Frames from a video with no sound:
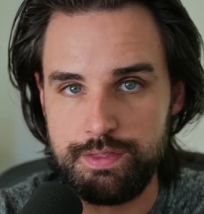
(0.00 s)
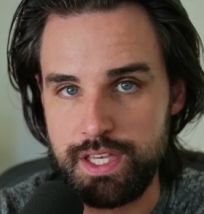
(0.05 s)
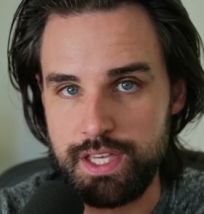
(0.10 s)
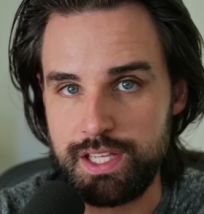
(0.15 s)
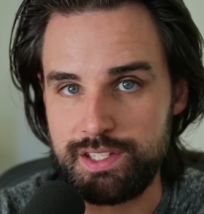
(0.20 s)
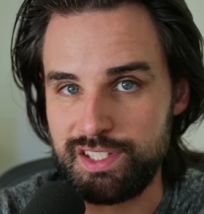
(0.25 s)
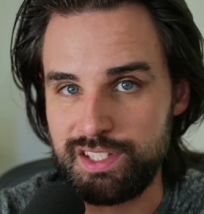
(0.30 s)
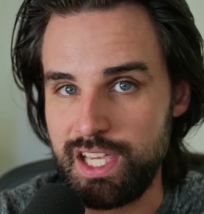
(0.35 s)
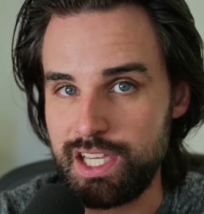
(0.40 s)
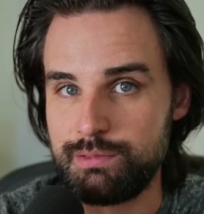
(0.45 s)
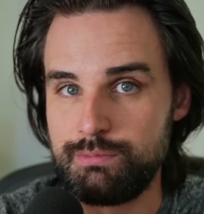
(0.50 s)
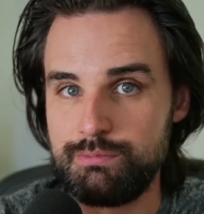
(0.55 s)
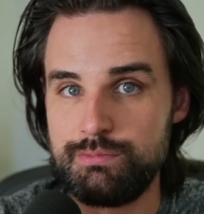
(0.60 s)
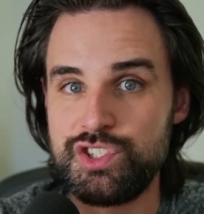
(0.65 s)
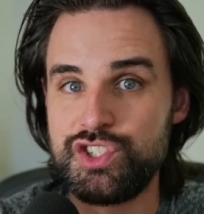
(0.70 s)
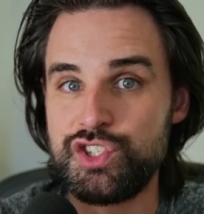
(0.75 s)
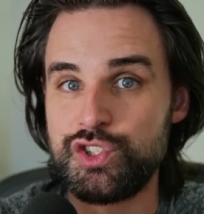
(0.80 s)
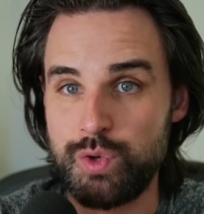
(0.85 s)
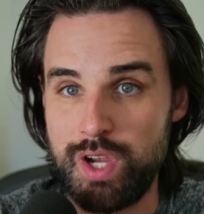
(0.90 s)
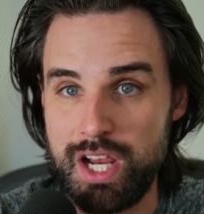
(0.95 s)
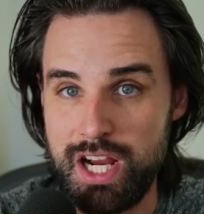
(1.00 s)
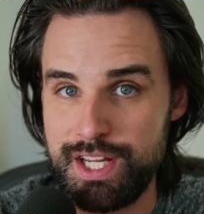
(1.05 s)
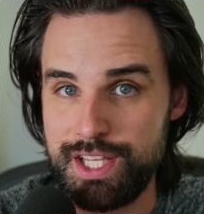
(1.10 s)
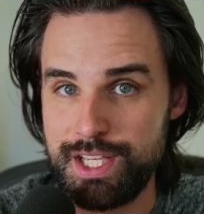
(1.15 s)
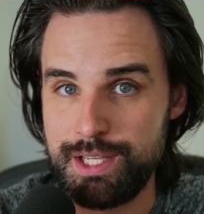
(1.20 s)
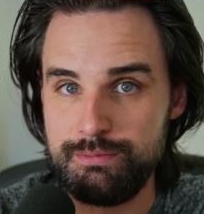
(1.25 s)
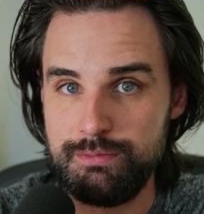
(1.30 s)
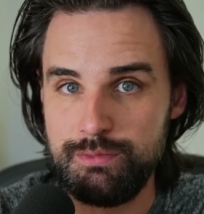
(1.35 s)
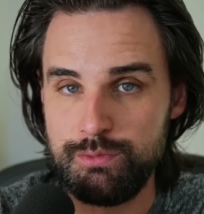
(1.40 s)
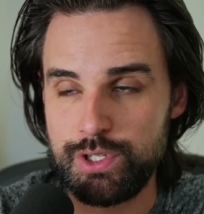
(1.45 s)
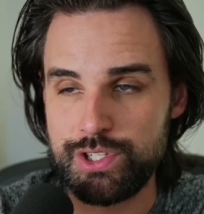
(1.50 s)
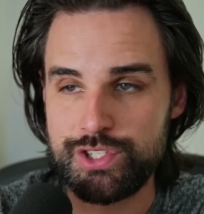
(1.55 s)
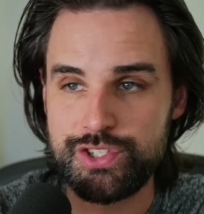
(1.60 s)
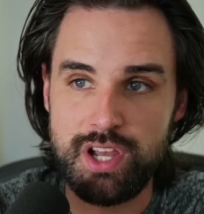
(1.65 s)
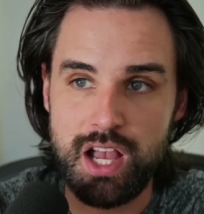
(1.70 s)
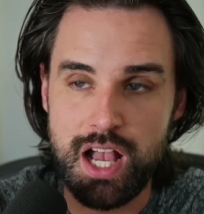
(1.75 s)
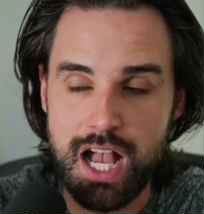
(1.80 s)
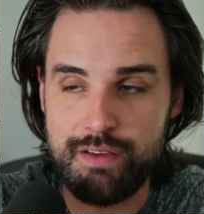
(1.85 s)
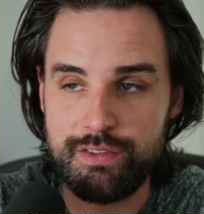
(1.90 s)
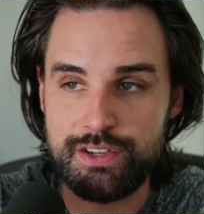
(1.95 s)
Things like trading, which
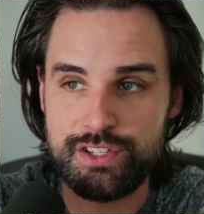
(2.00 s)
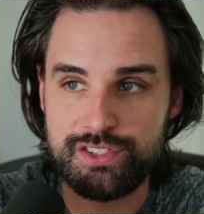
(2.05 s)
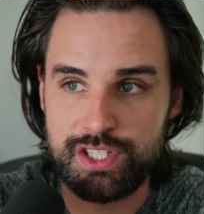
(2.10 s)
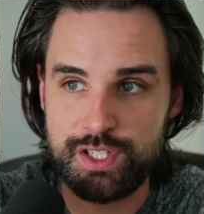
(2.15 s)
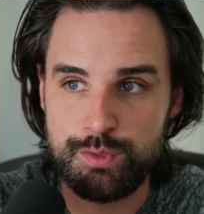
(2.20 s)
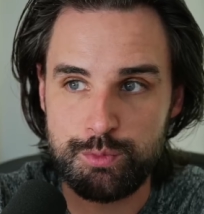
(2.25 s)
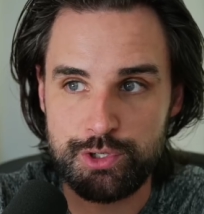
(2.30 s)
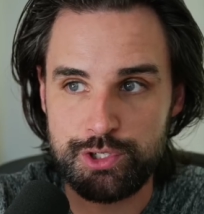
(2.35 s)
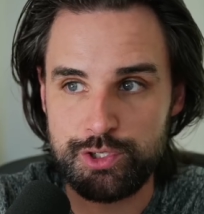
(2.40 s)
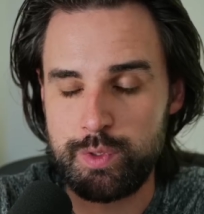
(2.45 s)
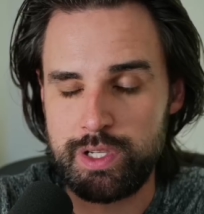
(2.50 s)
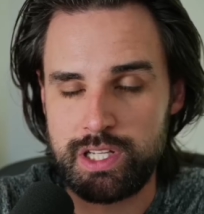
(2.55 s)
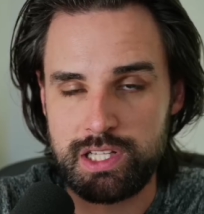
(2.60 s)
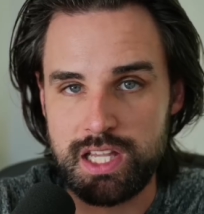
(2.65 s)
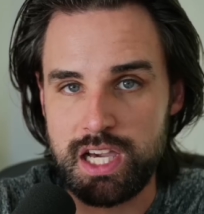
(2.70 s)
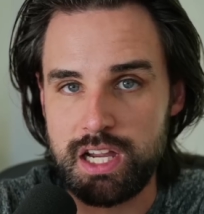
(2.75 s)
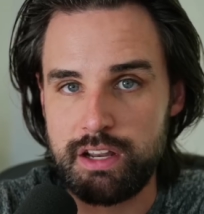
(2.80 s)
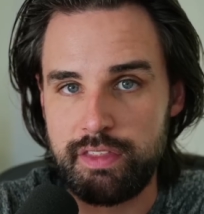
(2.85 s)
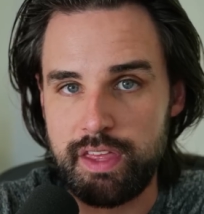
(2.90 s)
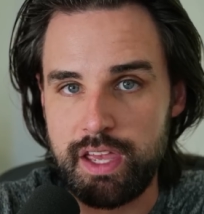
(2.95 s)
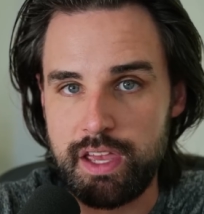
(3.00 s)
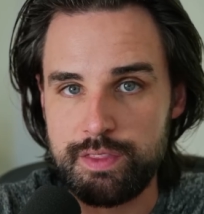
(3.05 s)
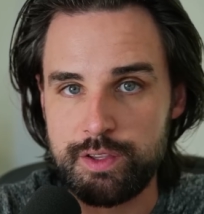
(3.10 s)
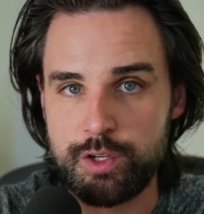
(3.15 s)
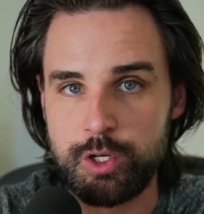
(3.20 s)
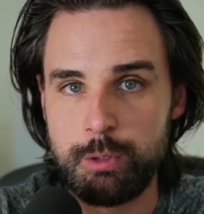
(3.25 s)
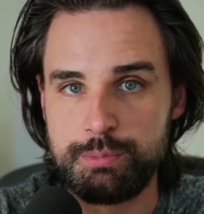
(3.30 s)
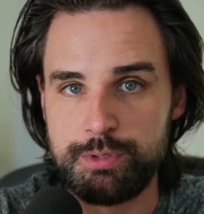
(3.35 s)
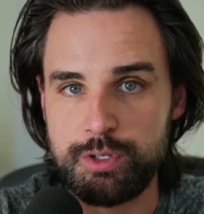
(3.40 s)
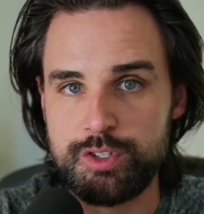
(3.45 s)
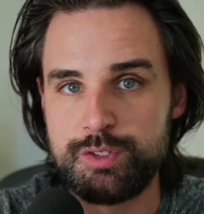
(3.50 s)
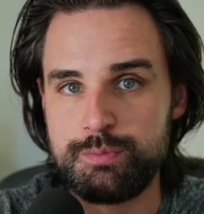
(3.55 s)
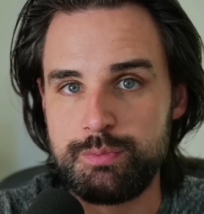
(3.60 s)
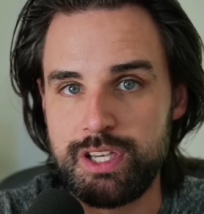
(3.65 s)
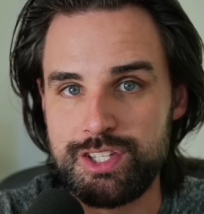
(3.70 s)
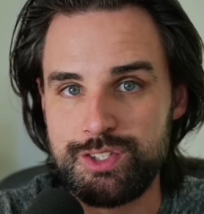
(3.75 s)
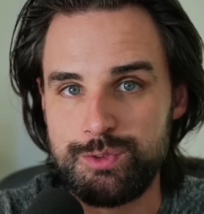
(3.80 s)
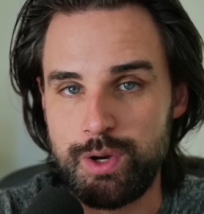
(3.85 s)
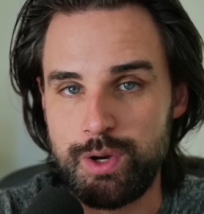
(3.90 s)
obviously we're doing a lot of that in the crypto space right